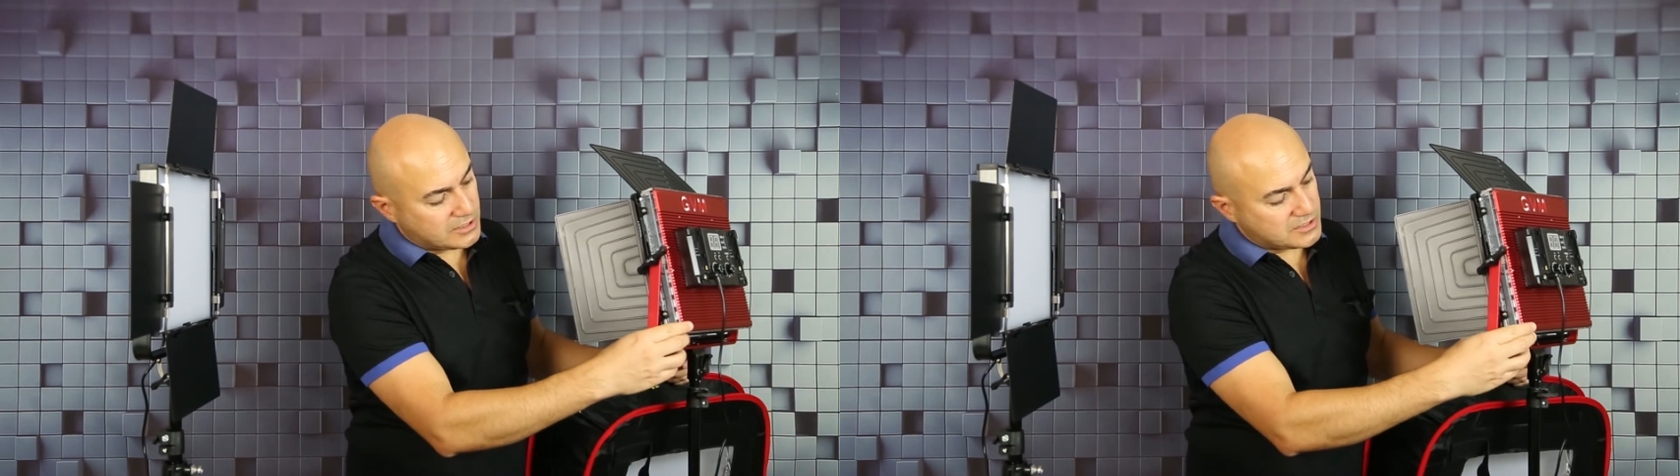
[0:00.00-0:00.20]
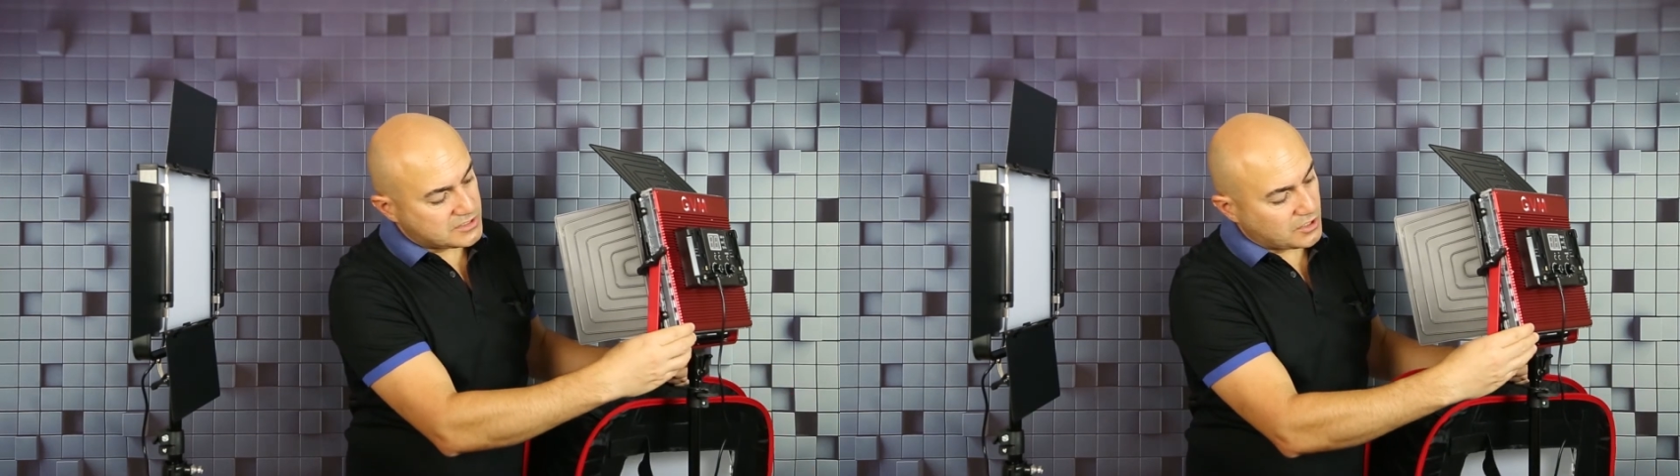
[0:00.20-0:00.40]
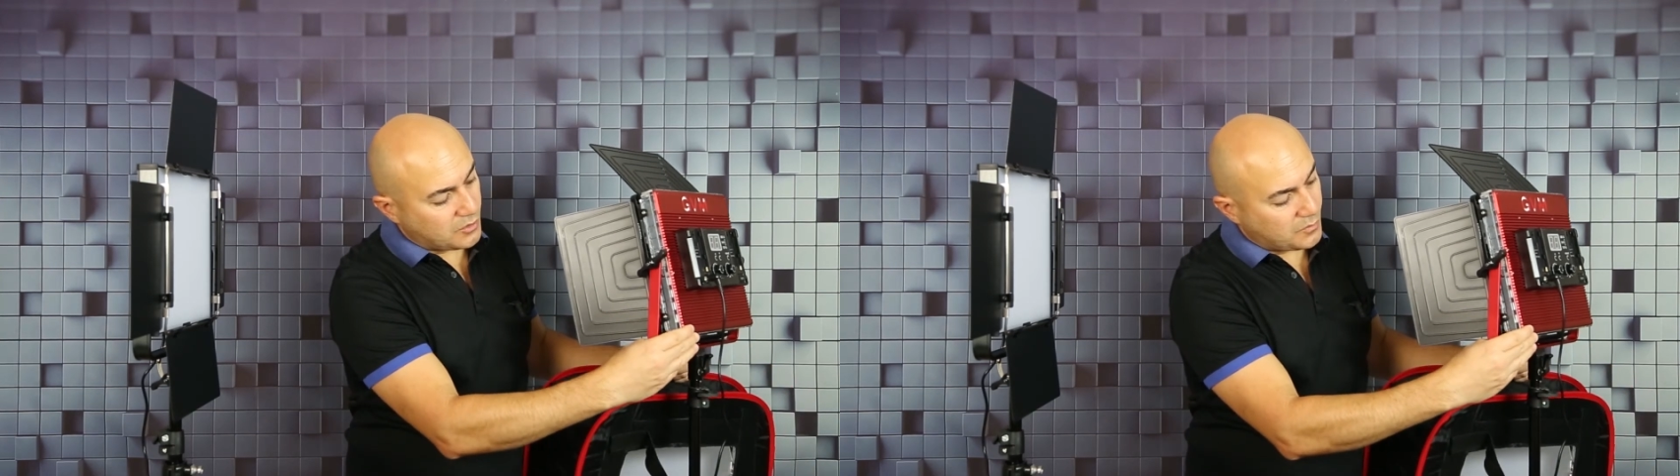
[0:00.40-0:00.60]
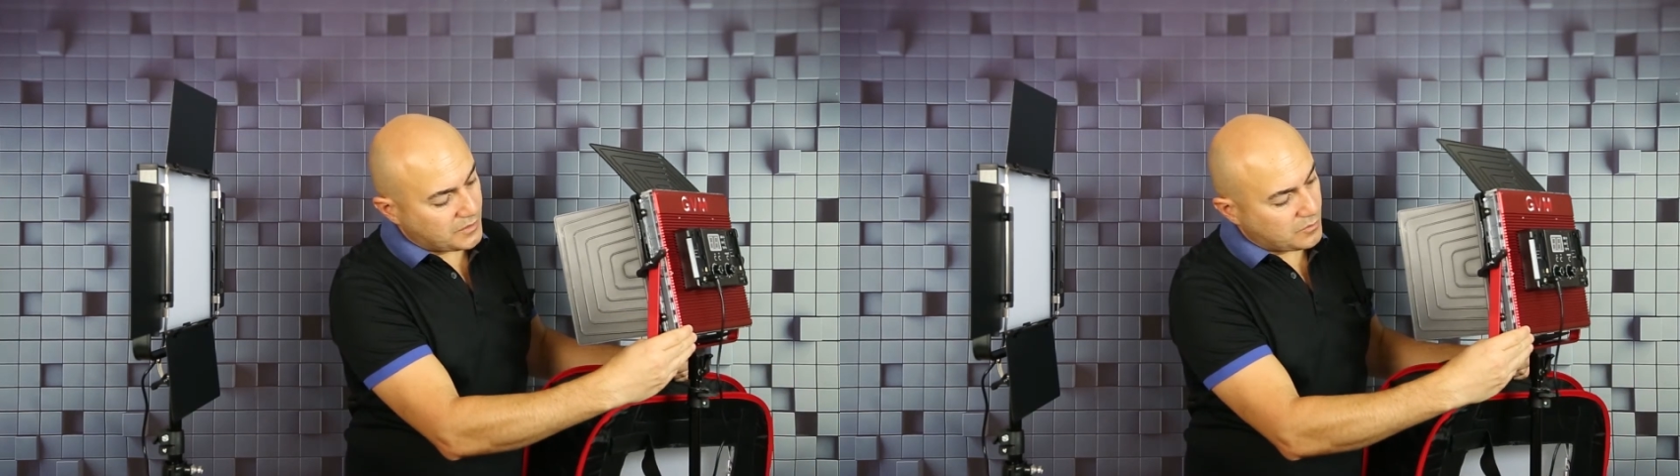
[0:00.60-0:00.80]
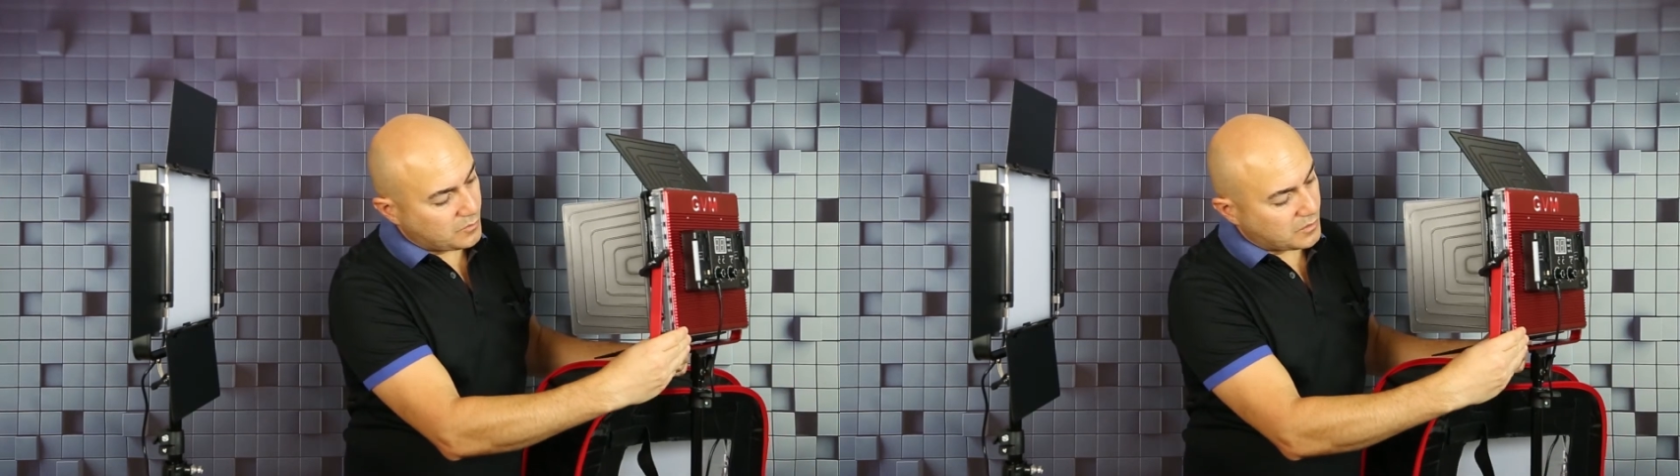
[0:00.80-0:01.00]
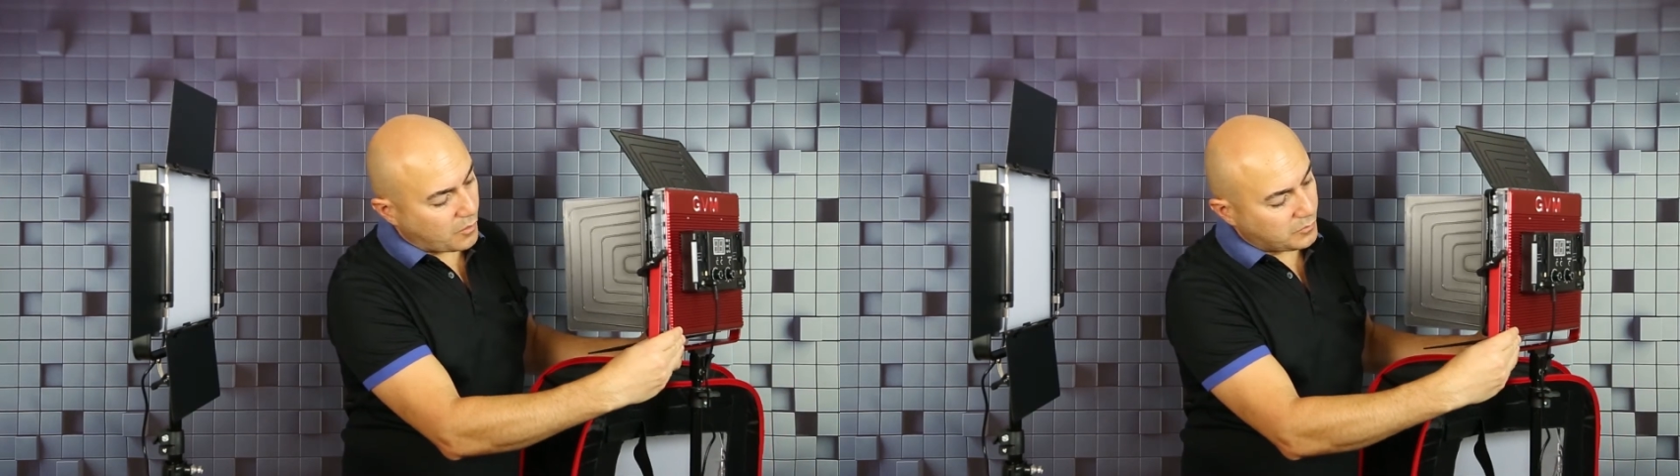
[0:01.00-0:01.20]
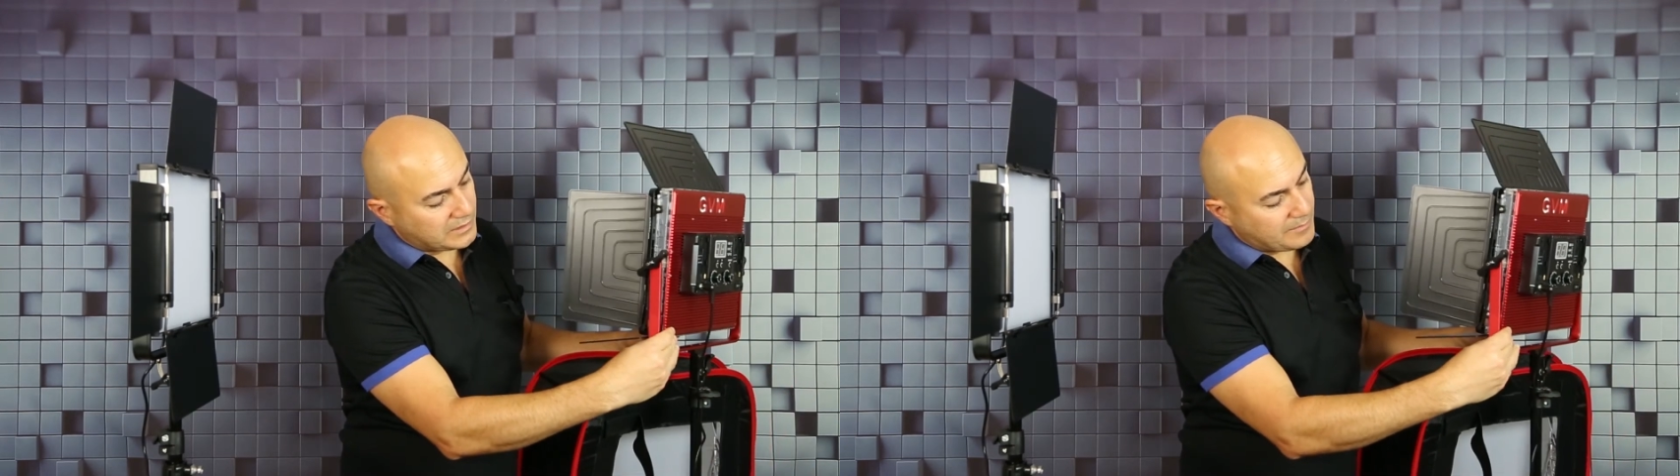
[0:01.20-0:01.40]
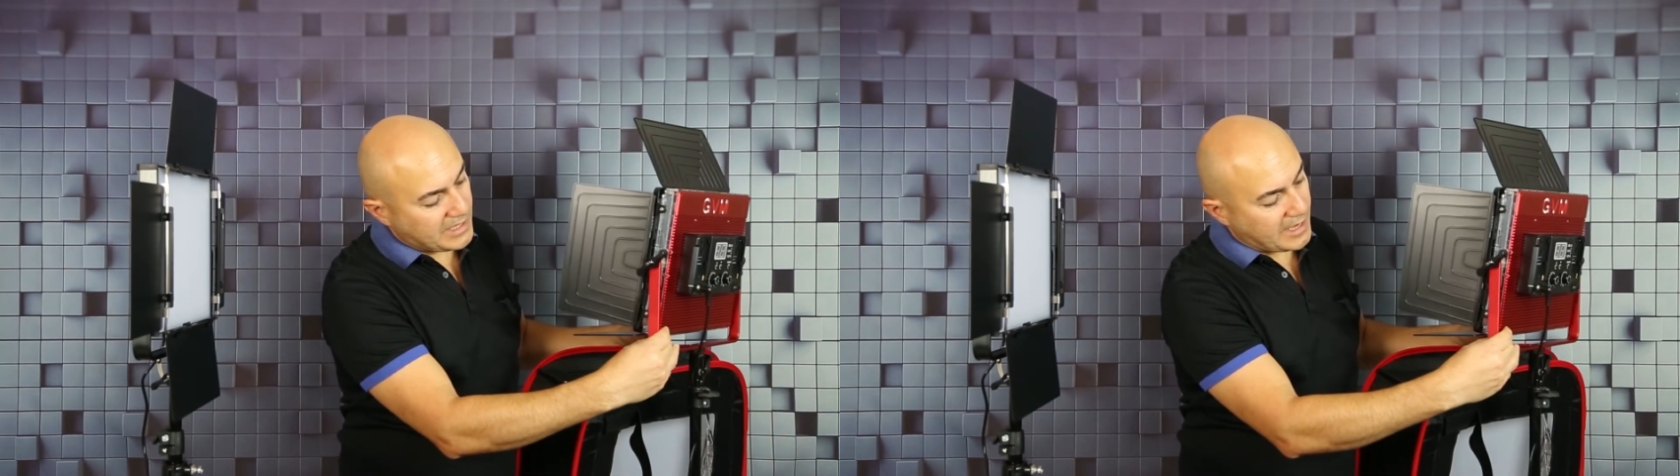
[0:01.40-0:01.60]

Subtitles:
so you only be